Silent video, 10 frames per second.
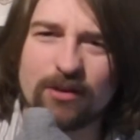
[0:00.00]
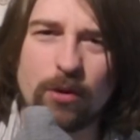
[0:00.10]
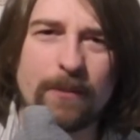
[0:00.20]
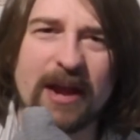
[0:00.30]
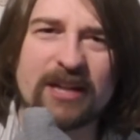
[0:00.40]

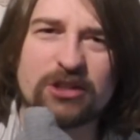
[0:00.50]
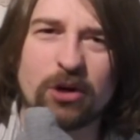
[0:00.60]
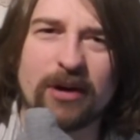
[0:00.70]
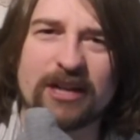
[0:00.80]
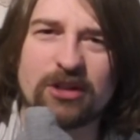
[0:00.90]
Repent
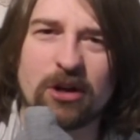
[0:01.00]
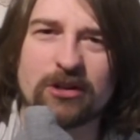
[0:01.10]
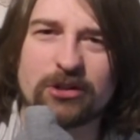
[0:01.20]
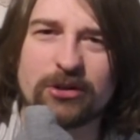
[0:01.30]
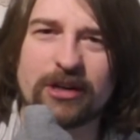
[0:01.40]
your
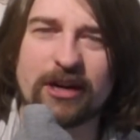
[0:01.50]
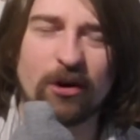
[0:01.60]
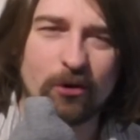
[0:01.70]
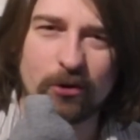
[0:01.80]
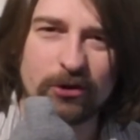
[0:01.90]
idolatry
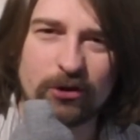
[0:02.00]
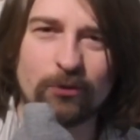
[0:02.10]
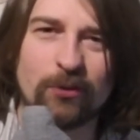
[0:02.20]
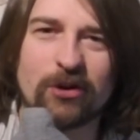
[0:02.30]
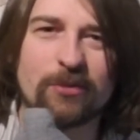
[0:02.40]
or
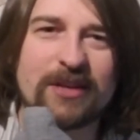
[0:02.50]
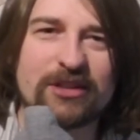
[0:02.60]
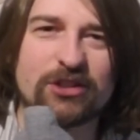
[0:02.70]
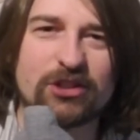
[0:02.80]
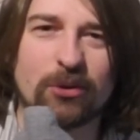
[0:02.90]
you will
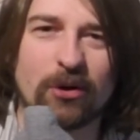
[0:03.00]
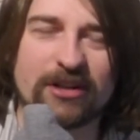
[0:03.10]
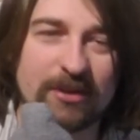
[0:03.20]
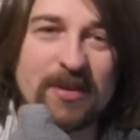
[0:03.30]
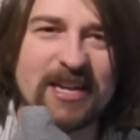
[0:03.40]
be
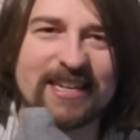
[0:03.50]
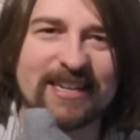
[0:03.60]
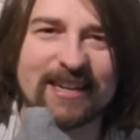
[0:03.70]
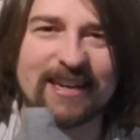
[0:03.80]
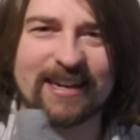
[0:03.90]
destroyed
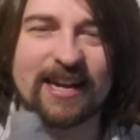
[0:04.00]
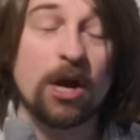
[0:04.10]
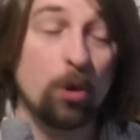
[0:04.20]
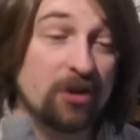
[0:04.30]
immediately,